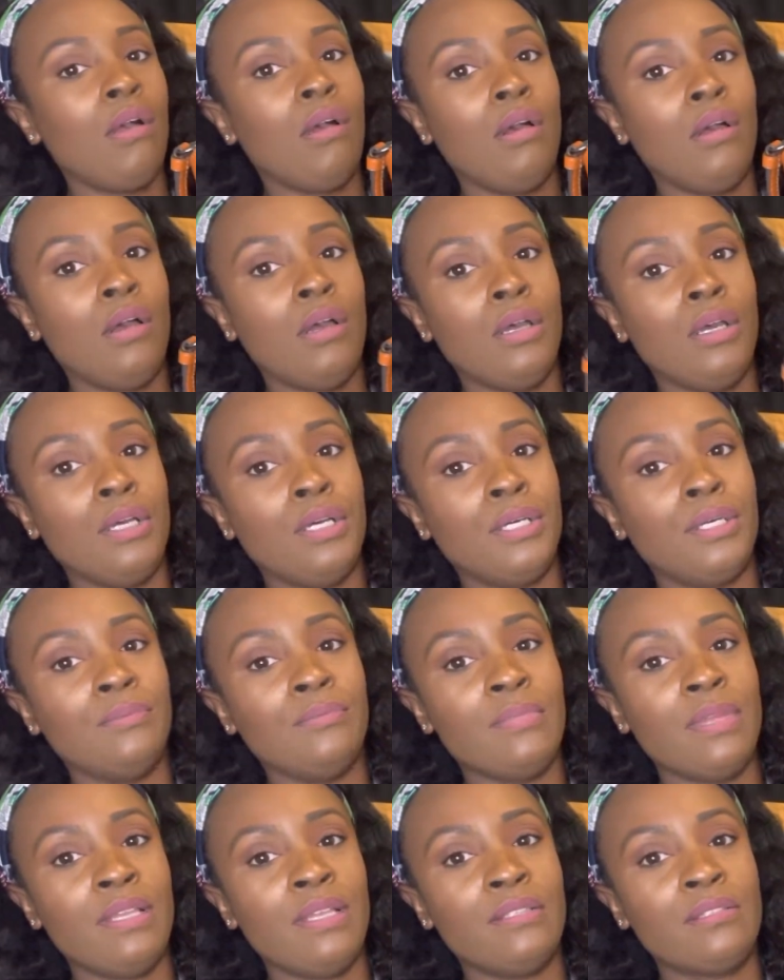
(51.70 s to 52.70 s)

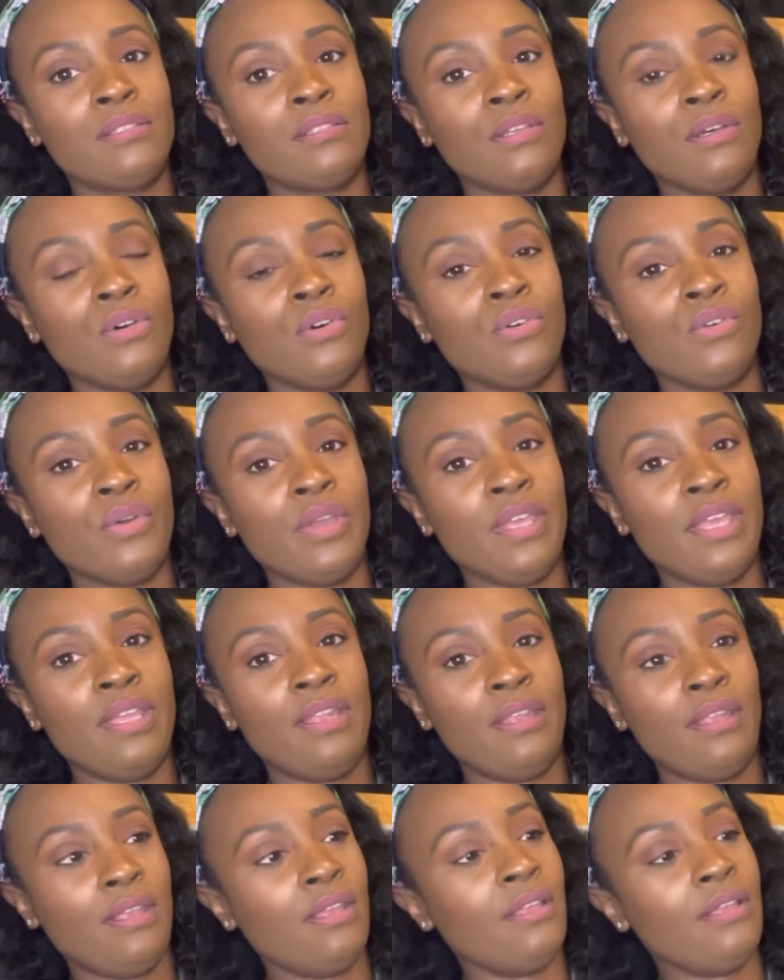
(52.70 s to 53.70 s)
And so
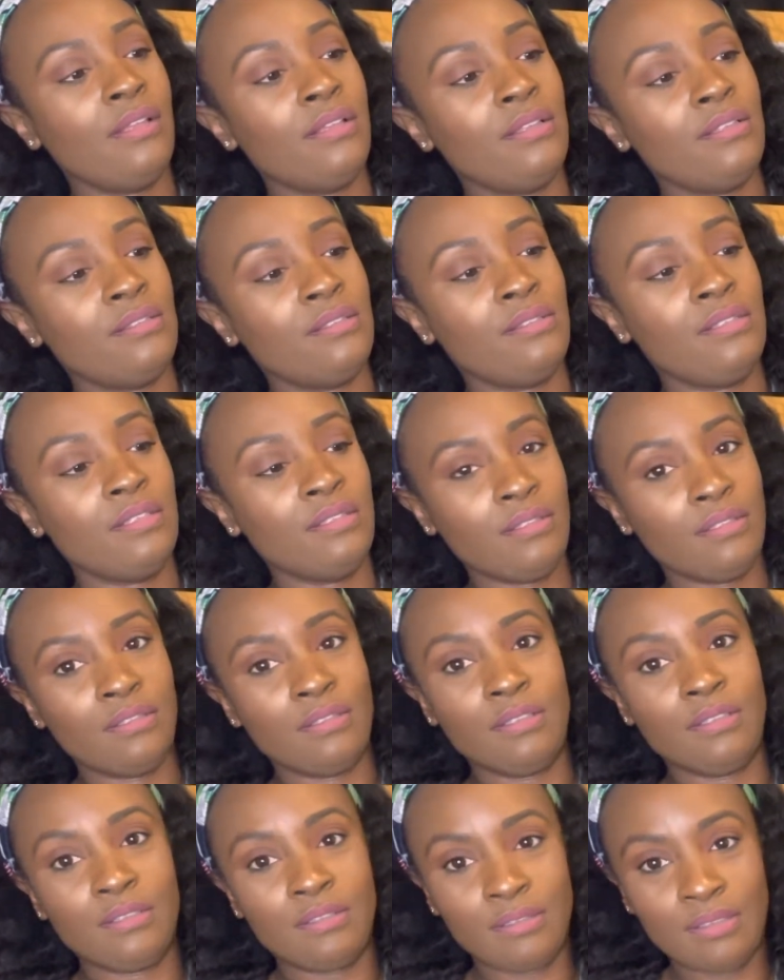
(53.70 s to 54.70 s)
this is
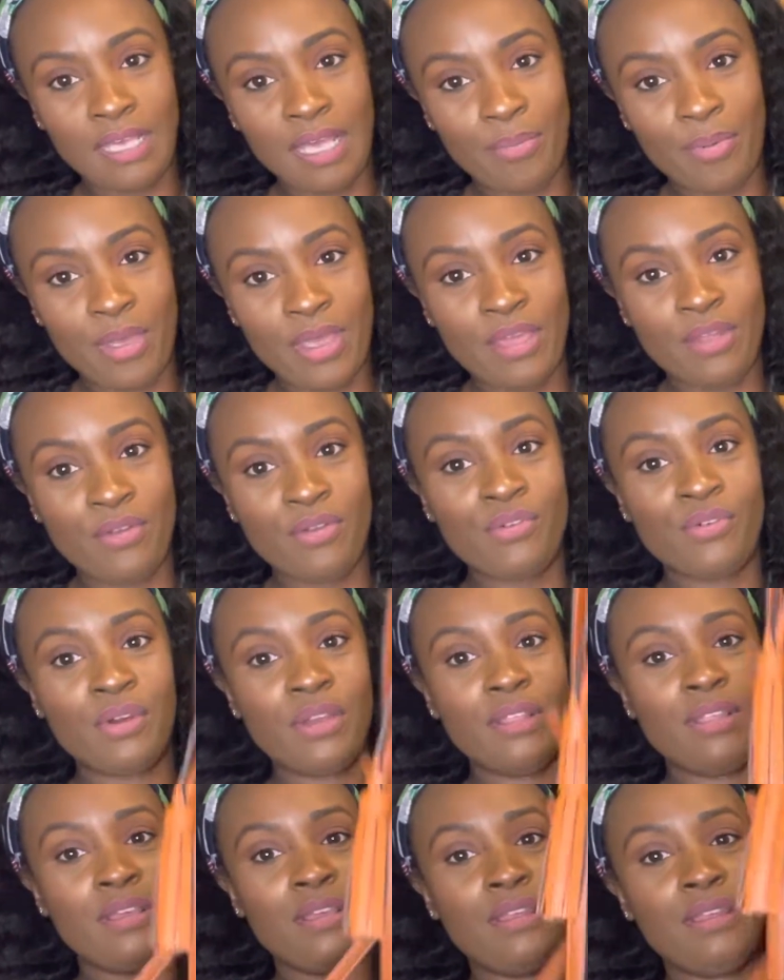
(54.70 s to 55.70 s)
the top handle,
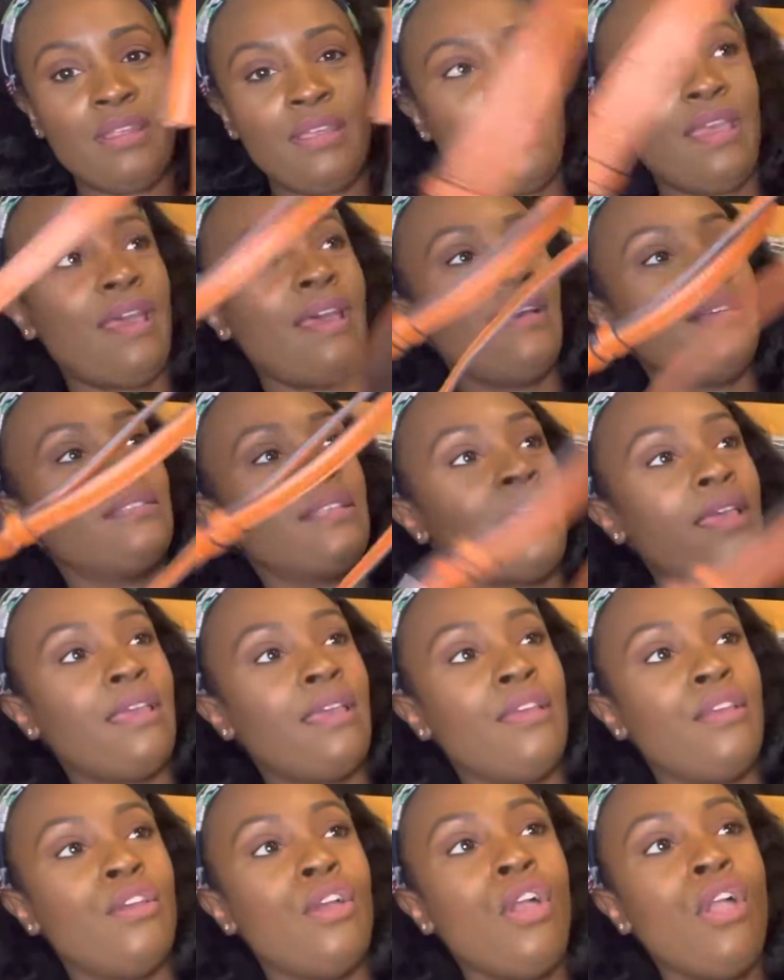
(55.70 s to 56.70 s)
and then it has
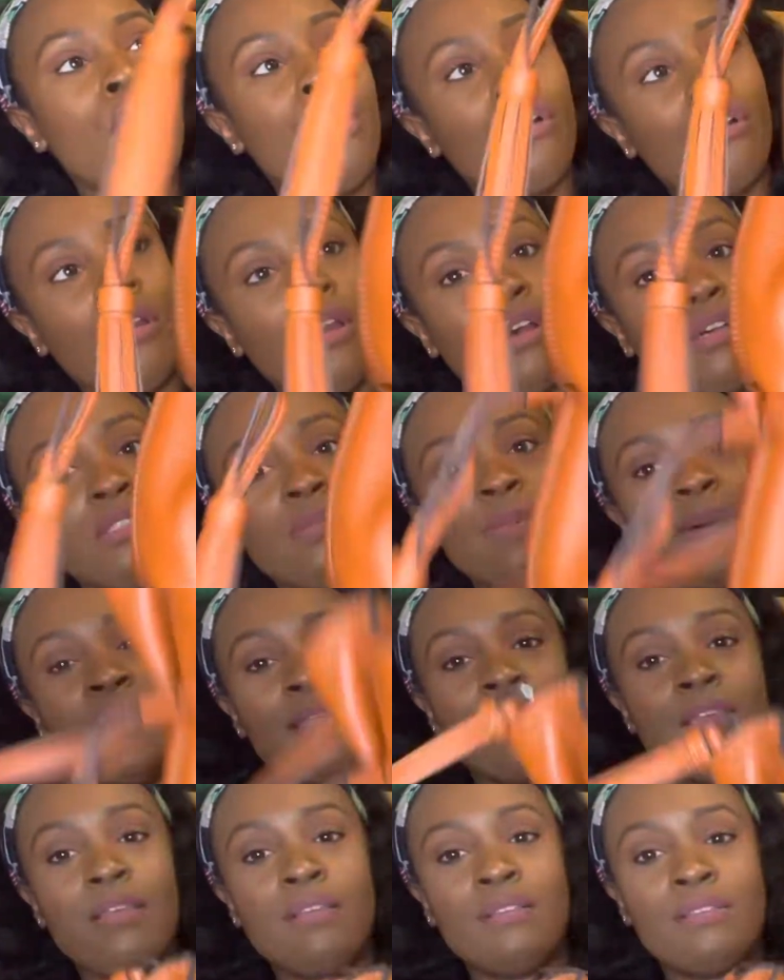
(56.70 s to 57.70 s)
a
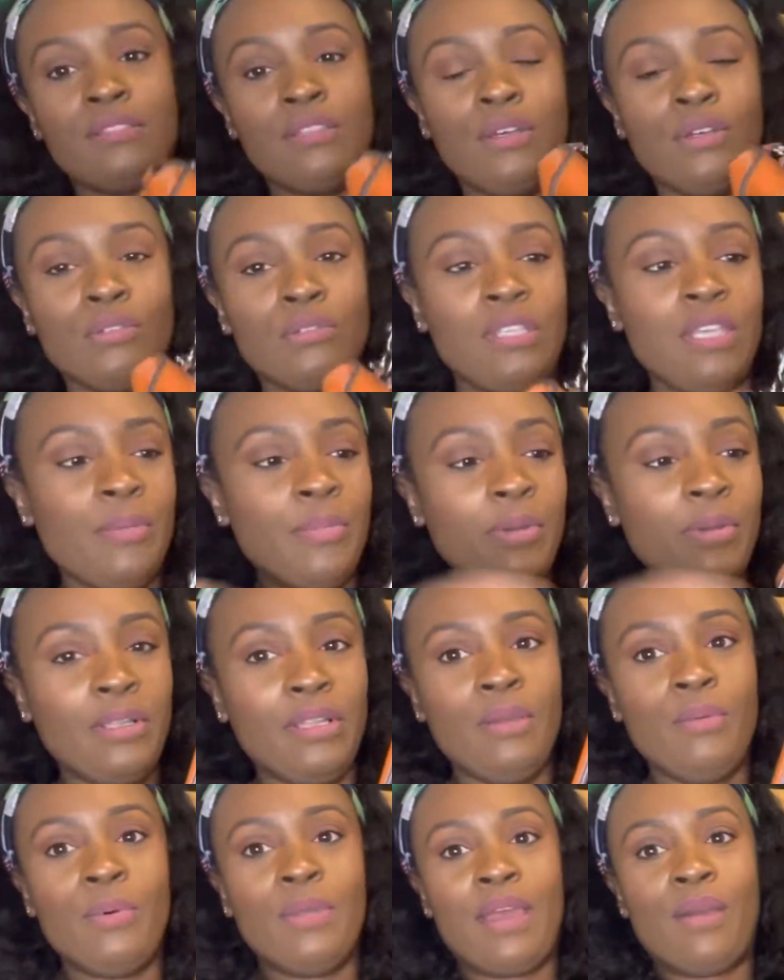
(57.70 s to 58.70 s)
crossbody. So
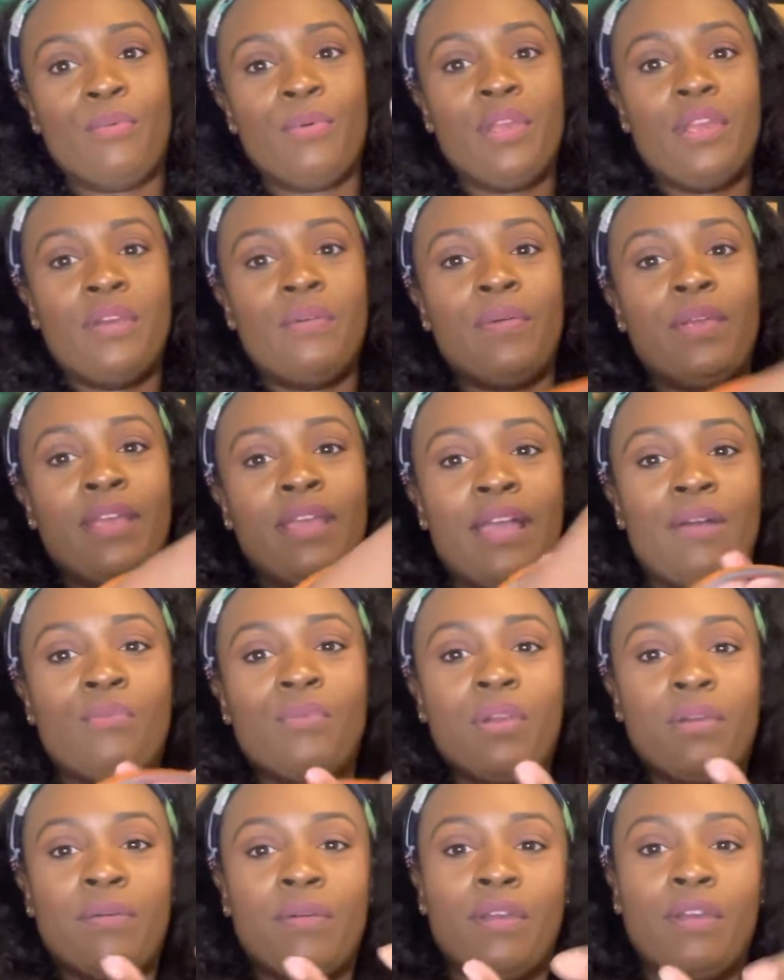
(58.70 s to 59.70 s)
typically when I wear it
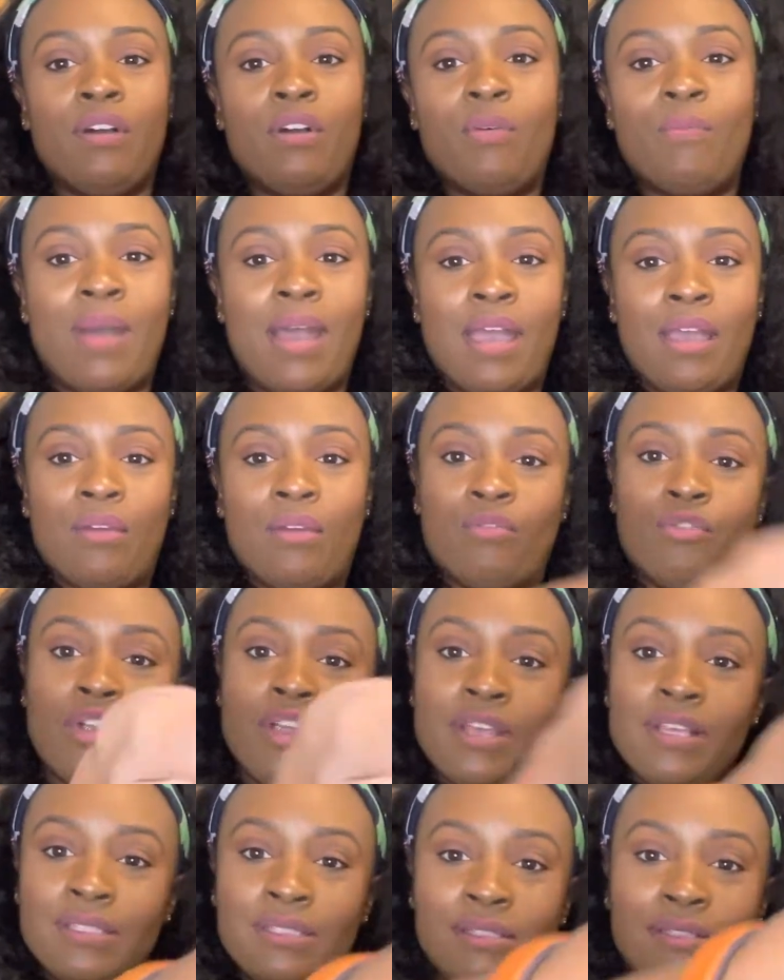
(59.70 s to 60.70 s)
on my
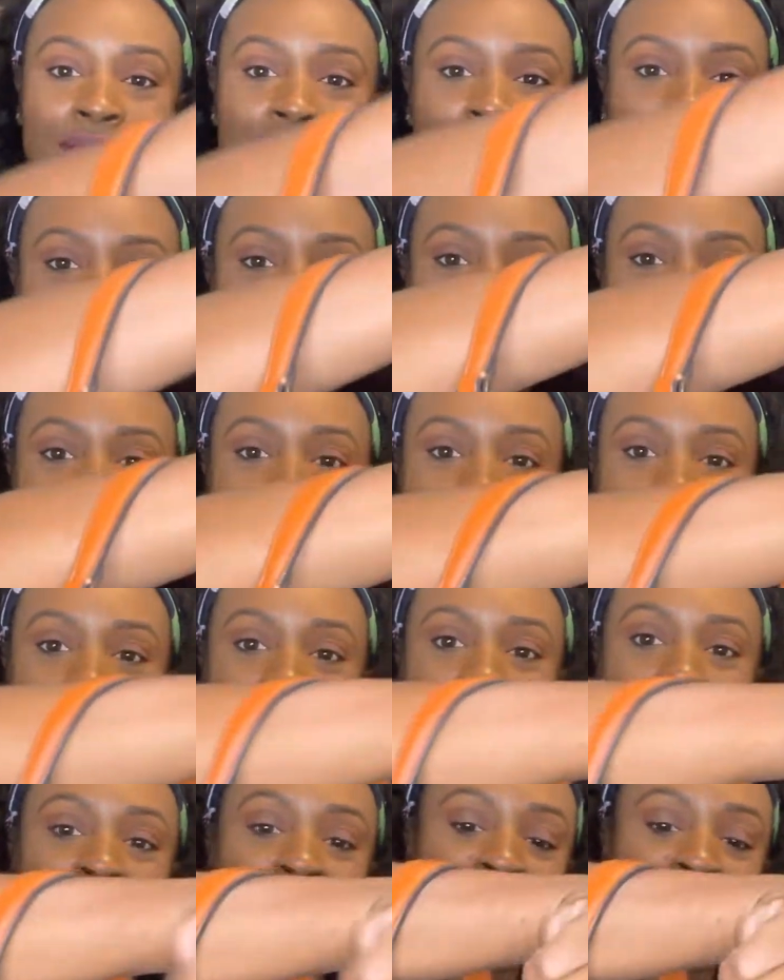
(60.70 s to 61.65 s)
wrist like this.